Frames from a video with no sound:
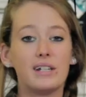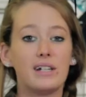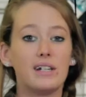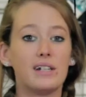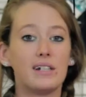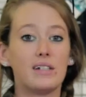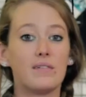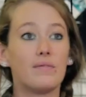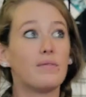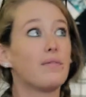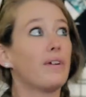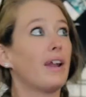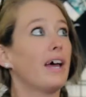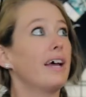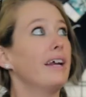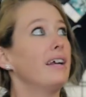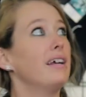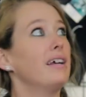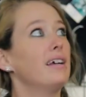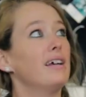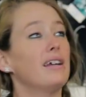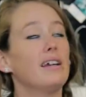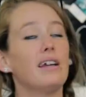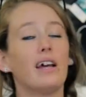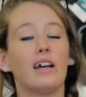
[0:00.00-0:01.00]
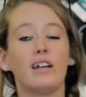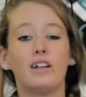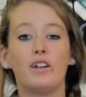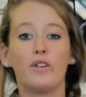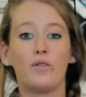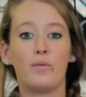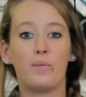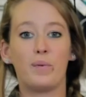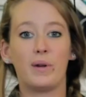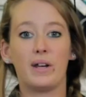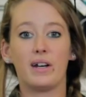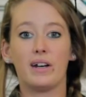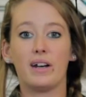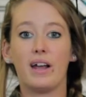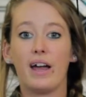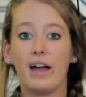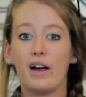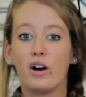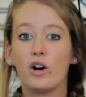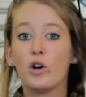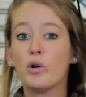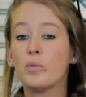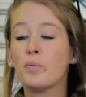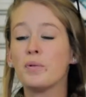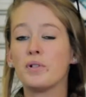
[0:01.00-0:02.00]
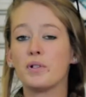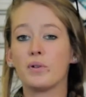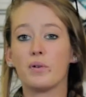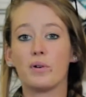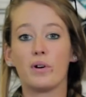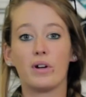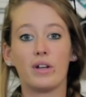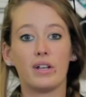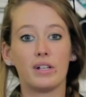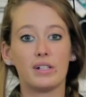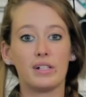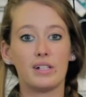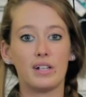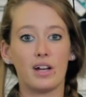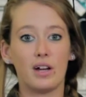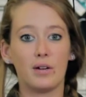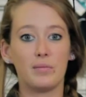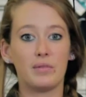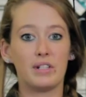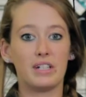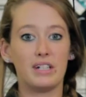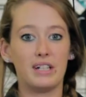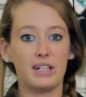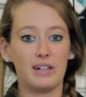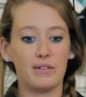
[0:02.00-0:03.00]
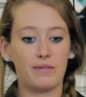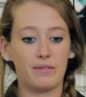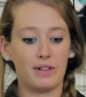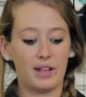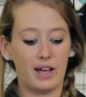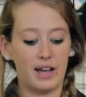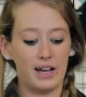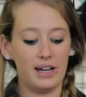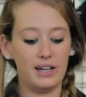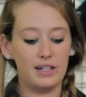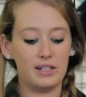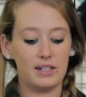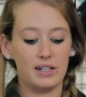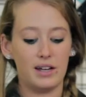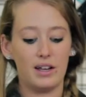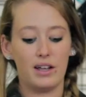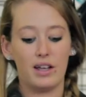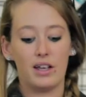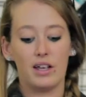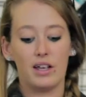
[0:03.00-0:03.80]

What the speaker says: it is inflated and you've been helped or it's time to deflate,